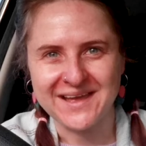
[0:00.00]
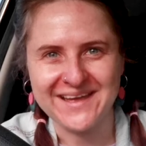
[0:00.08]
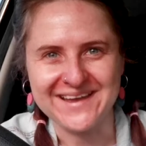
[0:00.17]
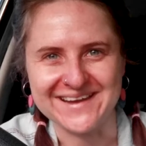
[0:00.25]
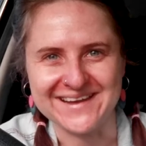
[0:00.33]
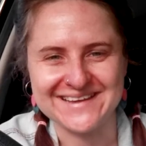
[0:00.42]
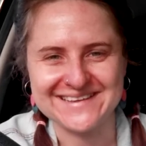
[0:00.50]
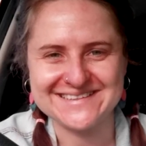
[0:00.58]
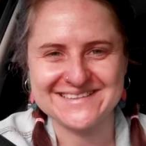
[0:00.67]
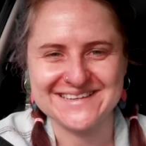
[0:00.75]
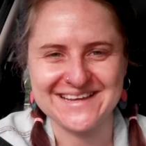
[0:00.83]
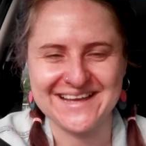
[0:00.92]
Hi guys,
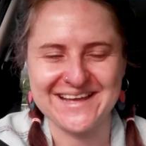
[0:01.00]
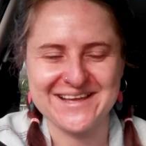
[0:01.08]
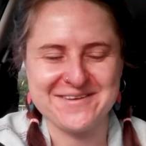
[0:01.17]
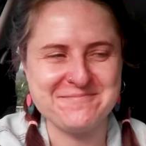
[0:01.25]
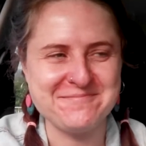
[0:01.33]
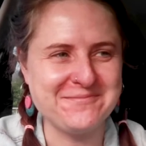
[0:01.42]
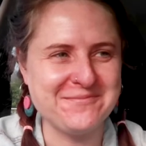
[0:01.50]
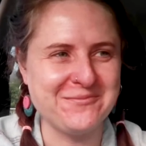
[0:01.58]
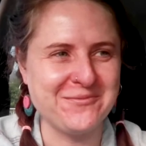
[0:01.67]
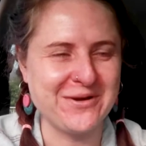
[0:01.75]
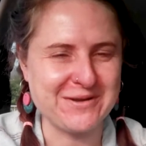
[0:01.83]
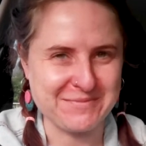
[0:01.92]

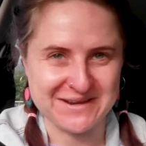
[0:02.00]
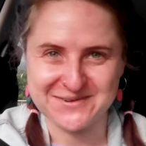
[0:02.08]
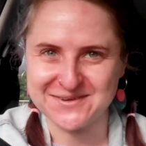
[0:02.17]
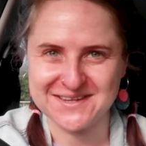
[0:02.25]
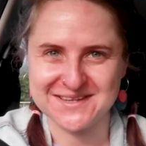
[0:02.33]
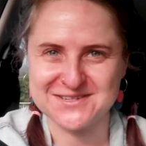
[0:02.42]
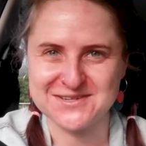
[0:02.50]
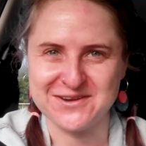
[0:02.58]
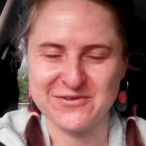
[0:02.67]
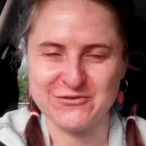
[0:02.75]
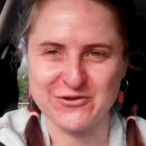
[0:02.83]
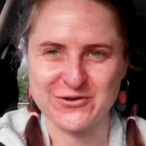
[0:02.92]
welcome back to another
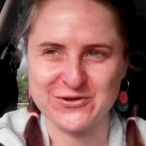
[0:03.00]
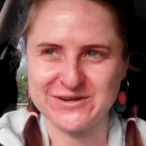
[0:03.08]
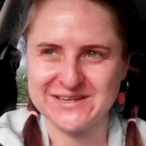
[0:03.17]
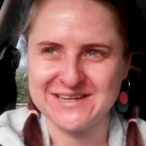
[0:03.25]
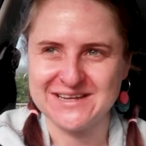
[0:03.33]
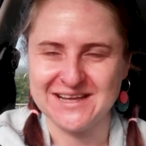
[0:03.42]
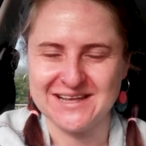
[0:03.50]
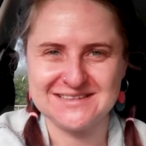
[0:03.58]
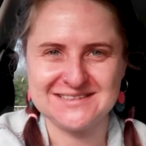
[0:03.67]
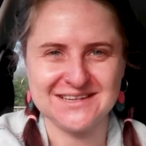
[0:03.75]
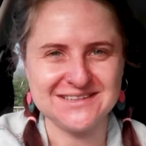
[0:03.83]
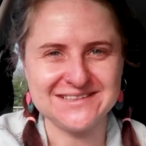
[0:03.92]
studio vlog.
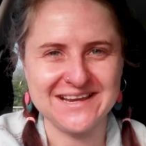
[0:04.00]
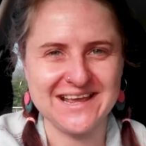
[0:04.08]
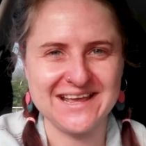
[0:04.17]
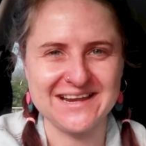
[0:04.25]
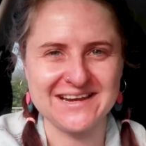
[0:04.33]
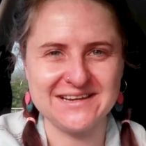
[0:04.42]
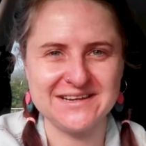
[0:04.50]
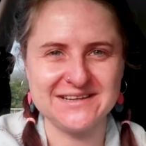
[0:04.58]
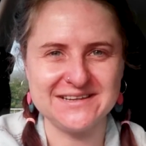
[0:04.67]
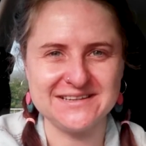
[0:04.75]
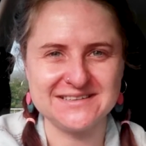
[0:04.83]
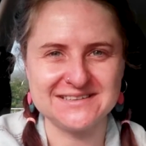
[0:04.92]
Starting it in
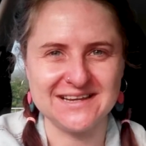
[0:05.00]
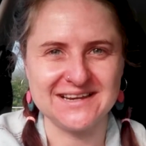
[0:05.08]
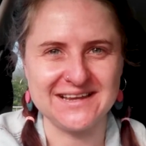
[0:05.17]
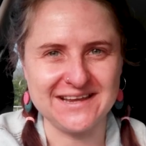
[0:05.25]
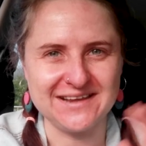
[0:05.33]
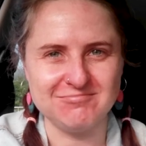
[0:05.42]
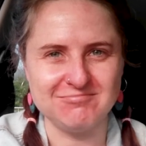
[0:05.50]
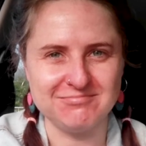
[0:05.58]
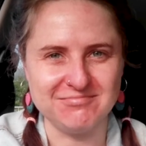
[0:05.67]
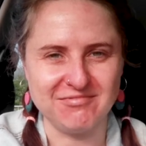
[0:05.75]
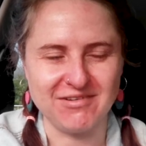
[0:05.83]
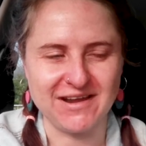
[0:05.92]
a slightly
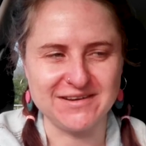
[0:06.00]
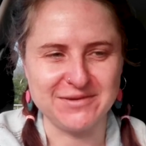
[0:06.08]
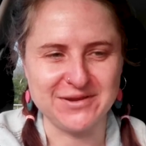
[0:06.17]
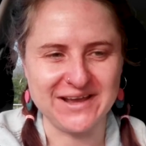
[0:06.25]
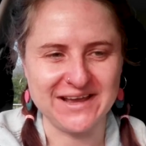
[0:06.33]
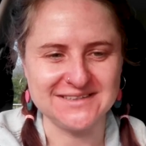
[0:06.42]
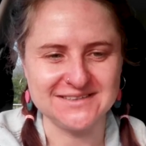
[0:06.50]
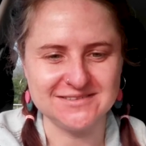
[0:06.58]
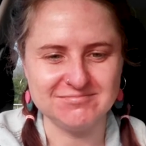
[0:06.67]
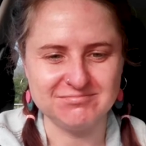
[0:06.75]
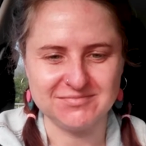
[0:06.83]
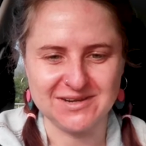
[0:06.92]
random
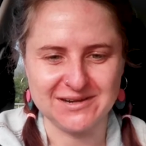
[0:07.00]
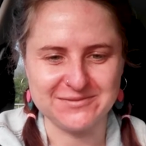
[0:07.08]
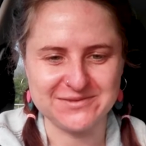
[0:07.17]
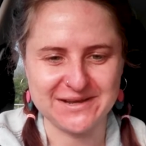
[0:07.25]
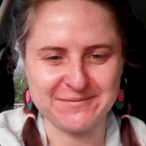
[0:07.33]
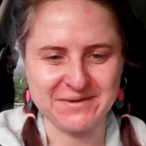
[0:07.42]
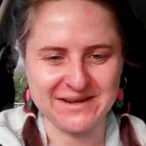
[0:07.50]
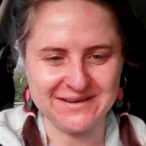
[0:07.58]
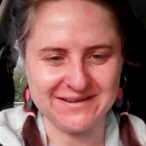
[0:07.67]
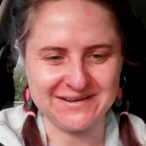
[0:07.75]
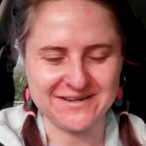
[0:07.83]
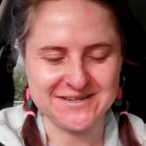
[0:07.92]
location, sat in my
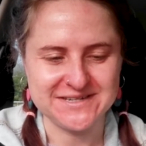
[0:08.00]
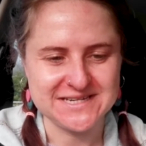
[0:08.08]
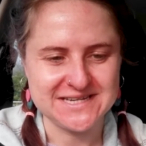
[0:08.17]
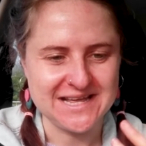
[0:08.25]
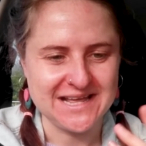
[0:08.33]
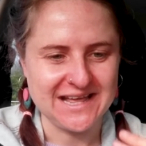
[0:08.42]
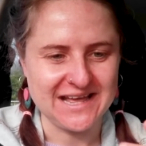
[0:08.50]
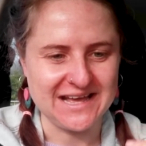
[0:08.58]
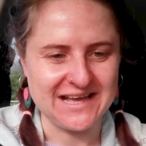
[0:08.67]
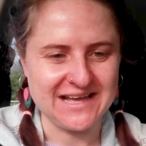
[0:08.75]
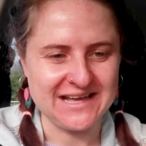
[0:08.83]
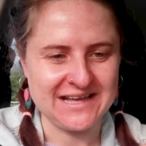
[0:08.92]
car,
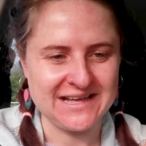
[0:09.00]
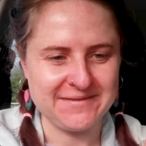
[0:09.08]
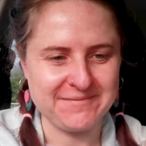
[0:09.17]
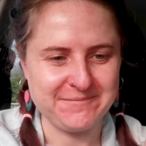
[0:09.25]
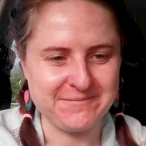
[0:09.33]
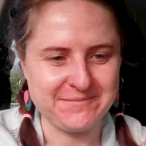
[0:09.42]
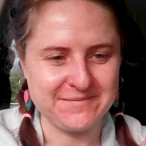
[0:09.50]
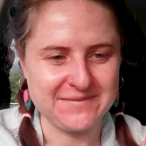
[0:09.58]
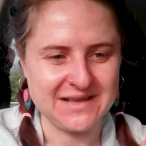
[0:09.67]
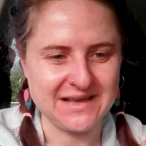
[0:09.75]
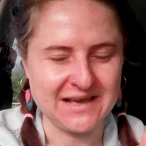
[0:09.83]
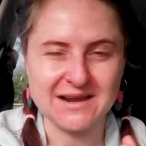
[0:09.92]
and
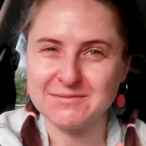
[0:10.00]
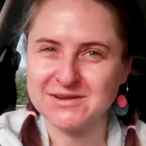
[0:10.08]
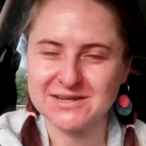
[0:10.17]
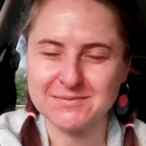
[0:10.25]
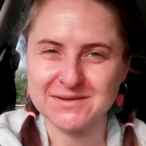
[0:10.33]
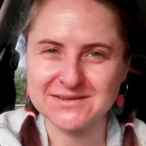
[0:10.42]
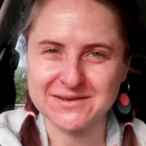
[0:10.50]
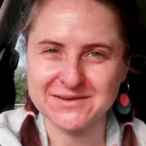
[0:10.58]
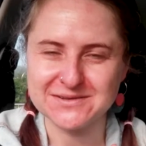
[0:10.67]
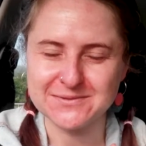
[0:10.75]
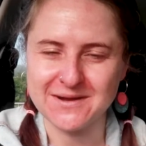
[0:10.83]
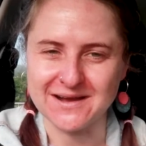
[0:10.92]
I'm just about to go
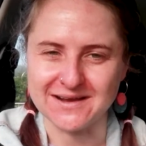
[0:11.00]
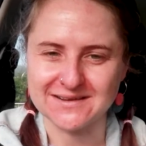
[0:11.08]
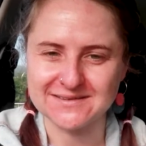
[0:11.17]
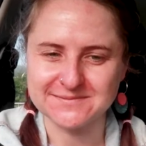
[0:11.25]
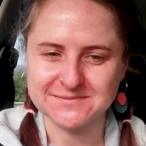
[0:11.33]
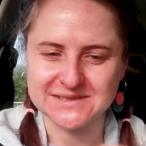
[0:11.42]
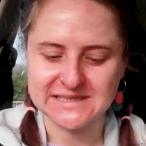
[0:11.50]
into work.